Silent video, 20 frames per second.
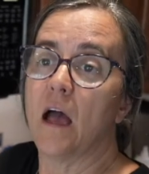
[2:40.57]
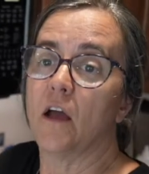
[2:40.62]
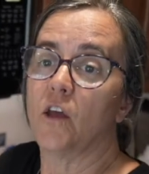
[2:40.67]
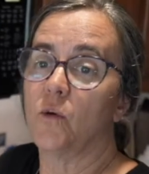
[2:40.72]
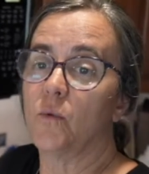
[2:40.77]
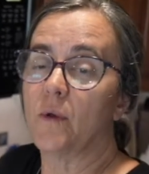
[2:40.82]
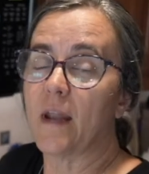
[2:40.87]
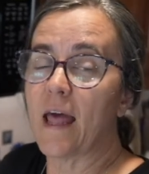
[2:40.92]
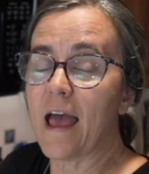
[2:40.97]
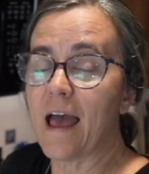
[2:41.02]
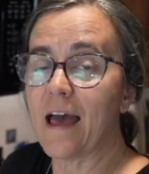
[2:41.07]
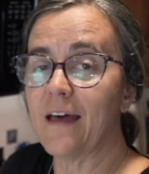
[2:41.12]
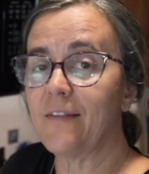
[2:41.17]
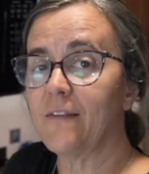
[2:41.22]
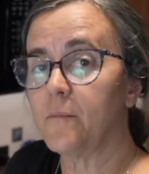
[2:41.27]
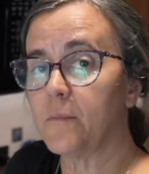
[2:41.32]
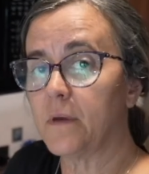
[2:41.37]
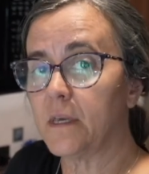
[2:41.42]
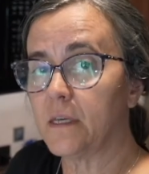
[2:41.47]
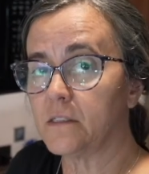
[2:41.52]
You would add the
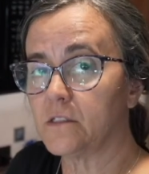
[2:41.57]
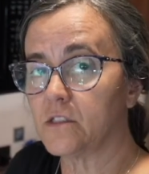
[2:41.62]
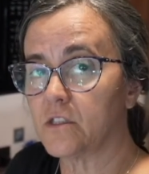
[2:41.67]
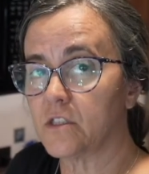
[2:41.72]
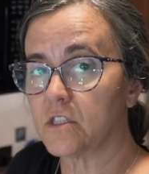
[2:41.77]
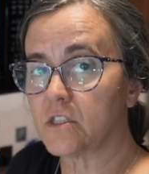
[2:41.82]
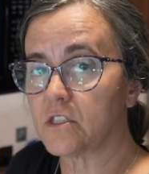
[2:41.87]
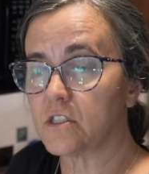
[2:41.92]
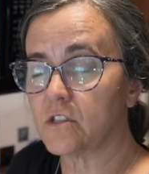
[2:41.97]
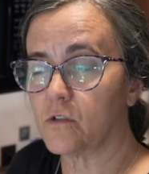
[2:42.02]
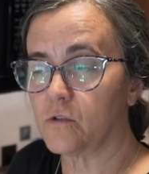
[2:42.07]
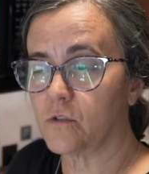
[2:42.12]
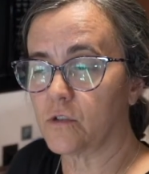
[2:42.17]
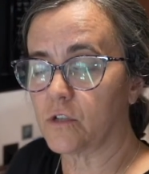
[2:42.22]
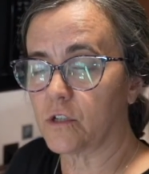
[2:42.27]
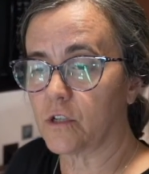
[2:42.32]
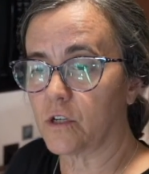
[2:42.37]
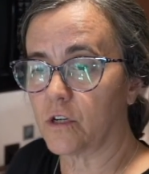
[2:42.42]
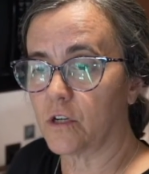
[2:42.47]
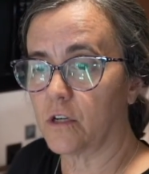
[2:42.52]
meat to the slow
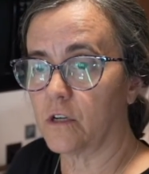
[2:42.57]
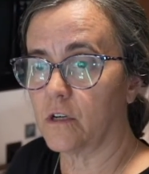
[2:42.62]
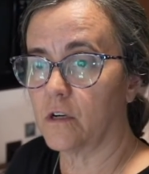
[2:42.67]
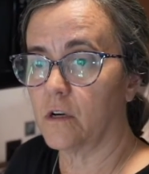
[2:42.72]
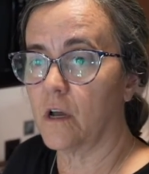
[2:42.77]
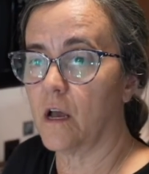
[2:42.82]
cooker.